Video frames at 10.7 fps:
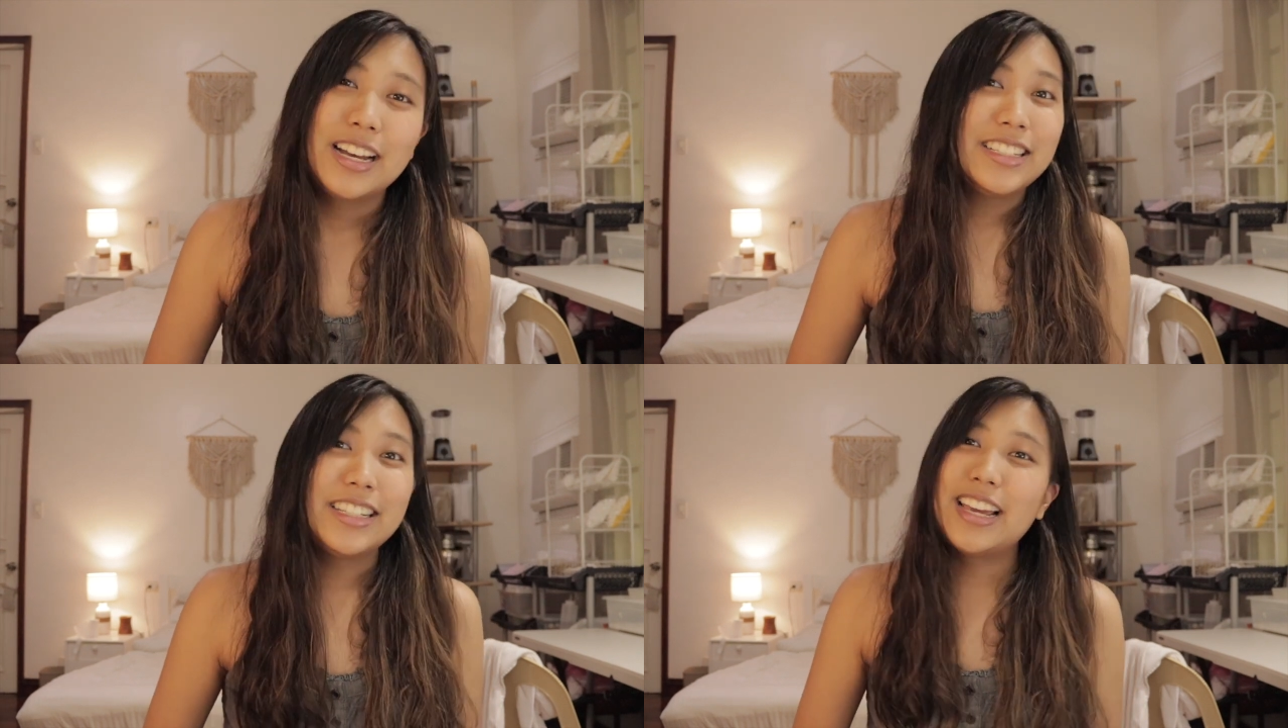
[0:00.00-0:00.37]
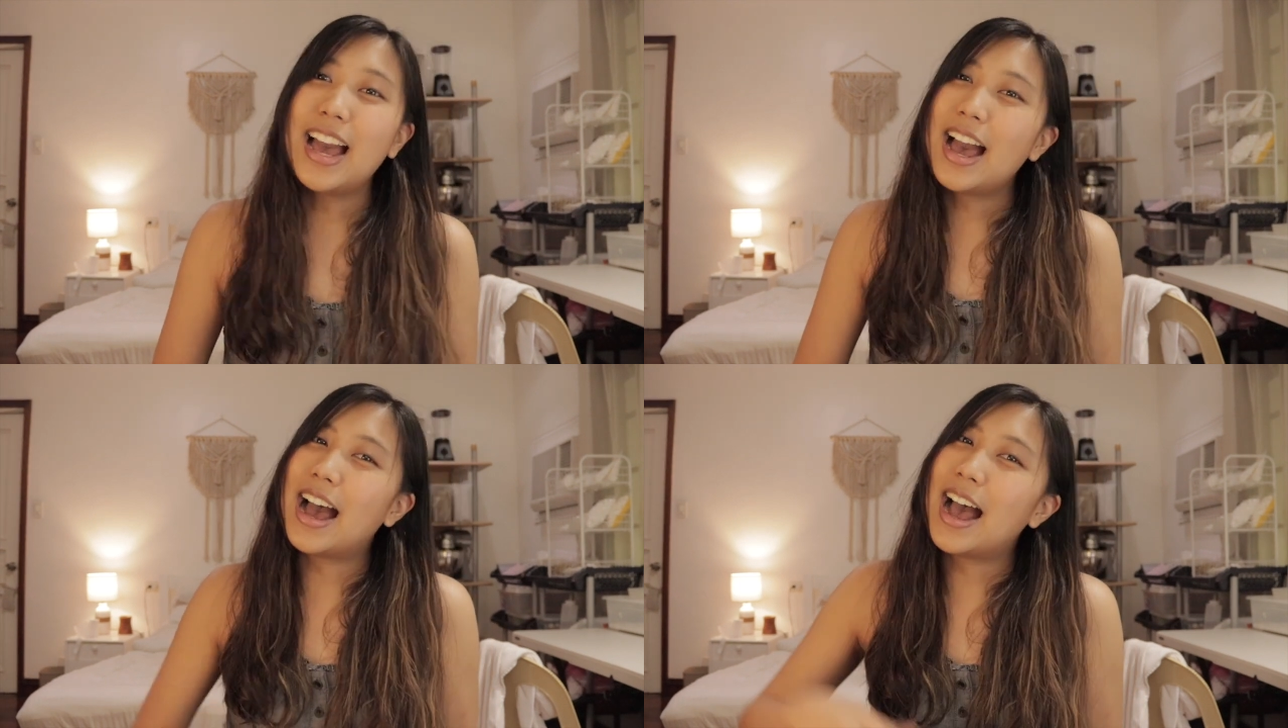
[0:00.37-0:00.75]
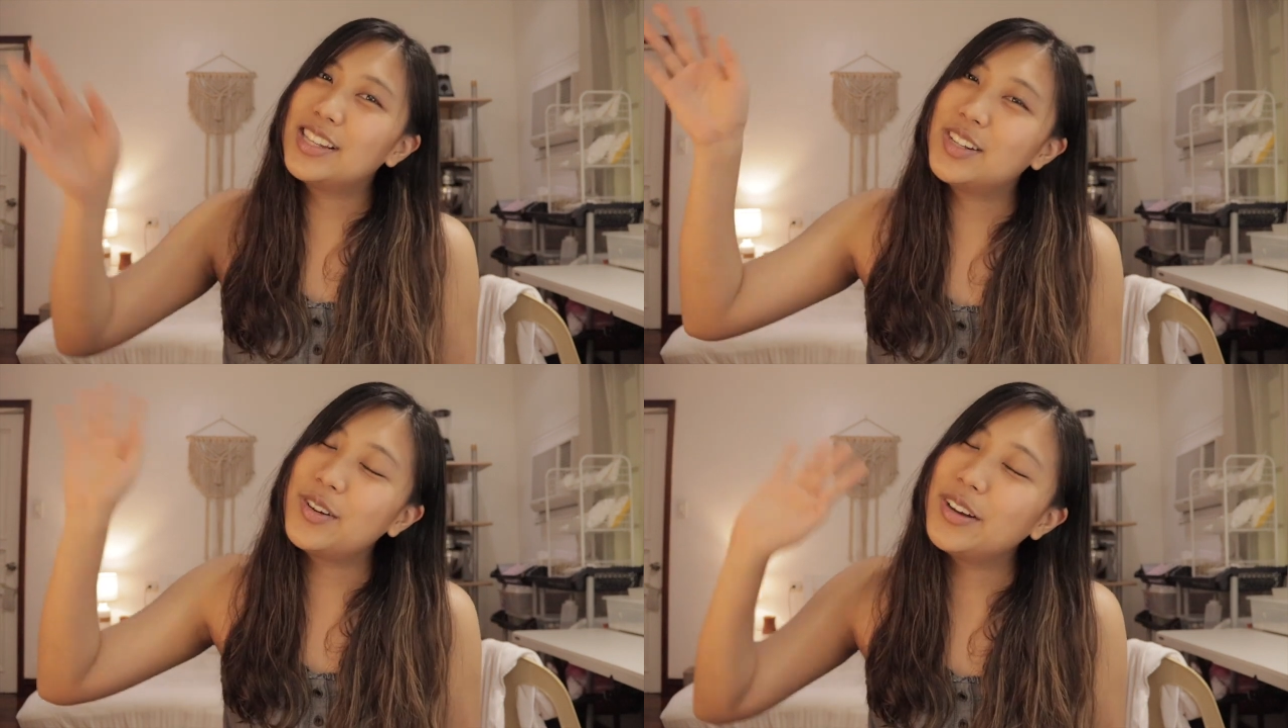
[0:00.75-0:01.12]
So yeah,
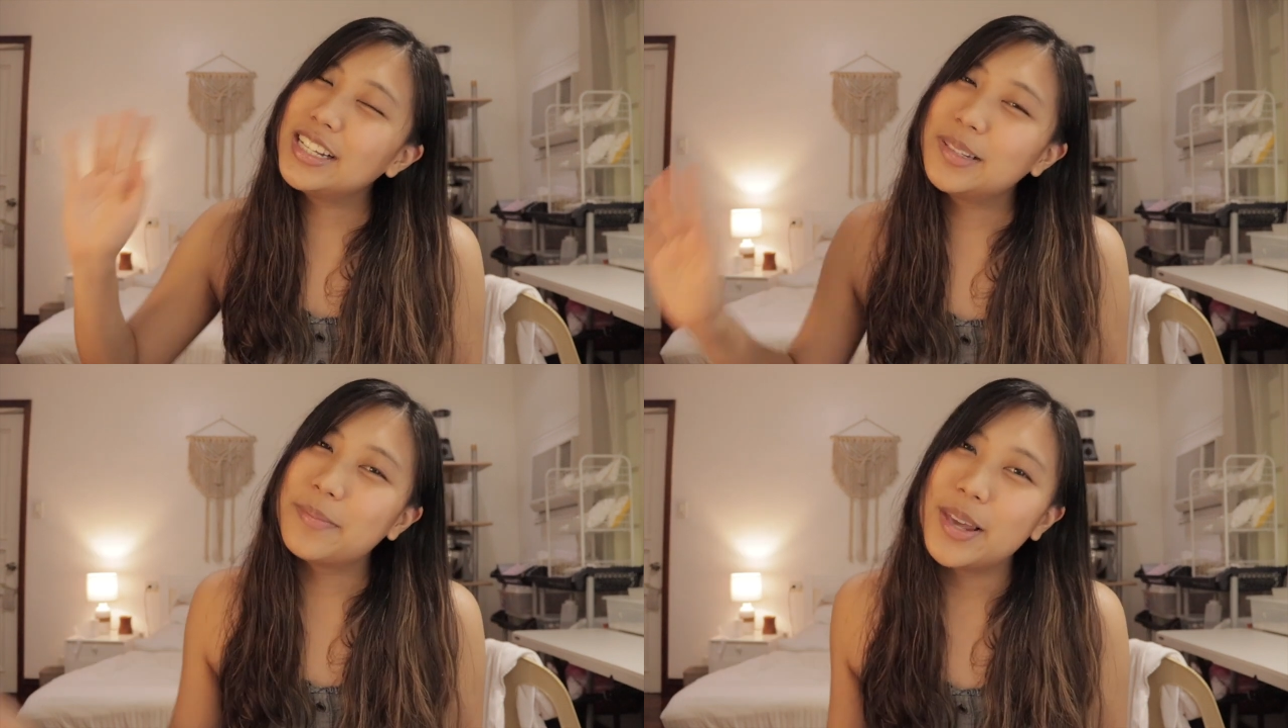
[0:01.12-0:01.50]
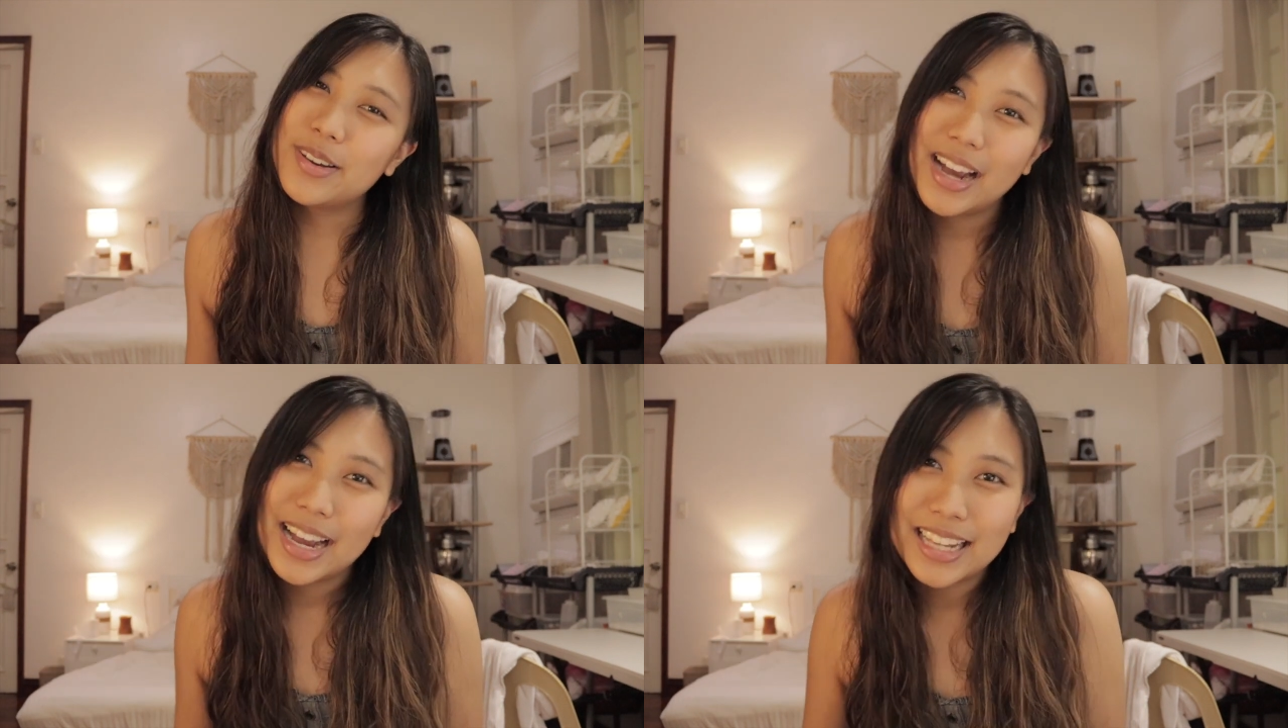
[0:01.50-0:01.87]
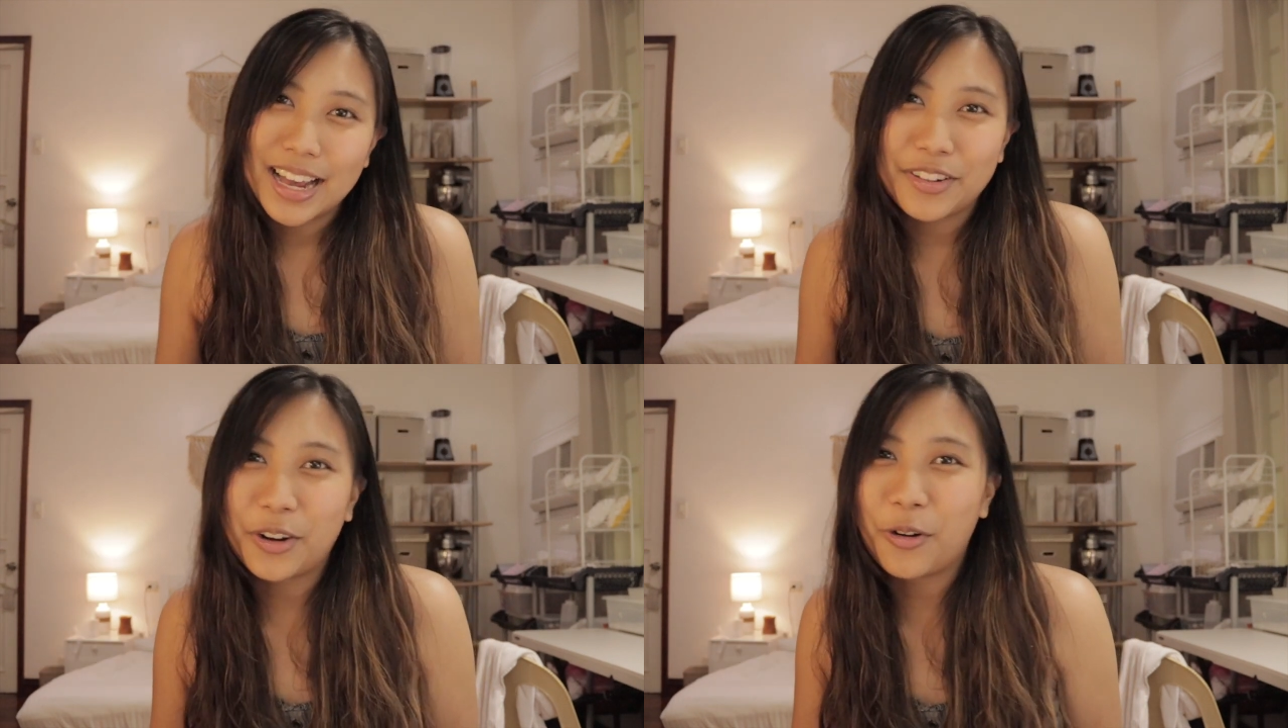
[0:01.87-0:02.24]
as always, may you guys
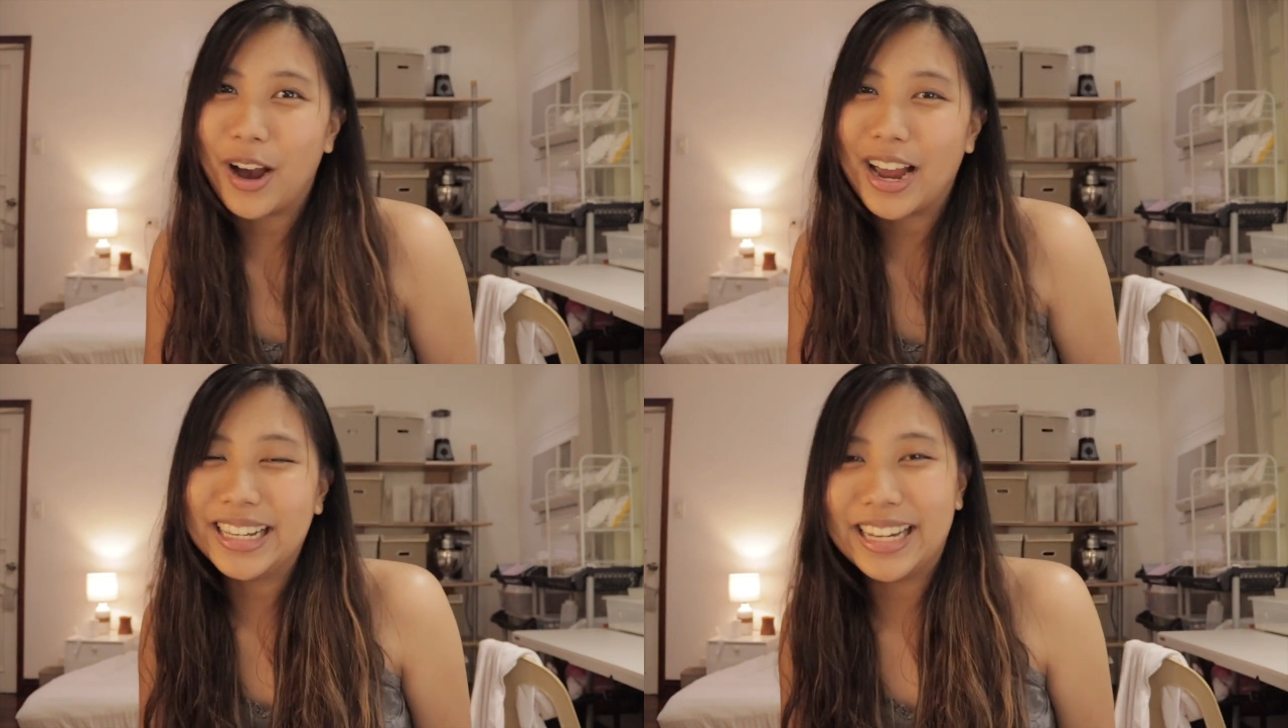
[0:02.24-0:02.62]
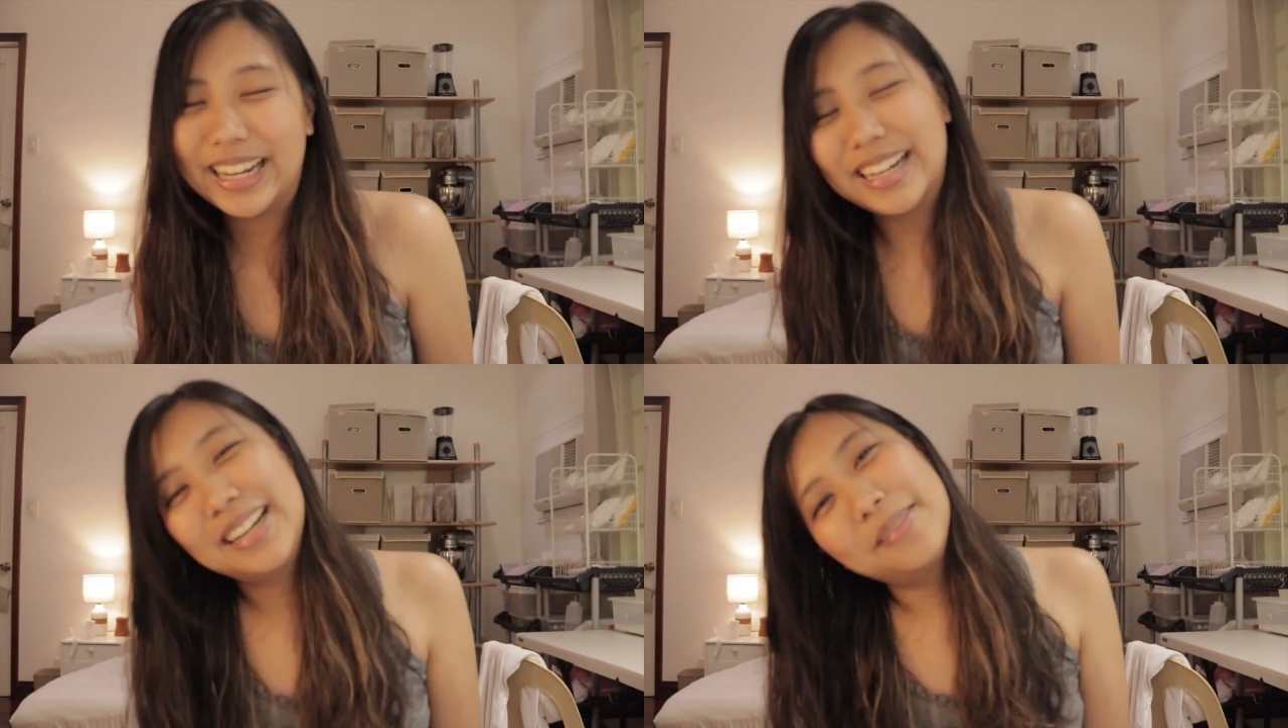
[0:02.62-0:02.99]
have a kawaii day.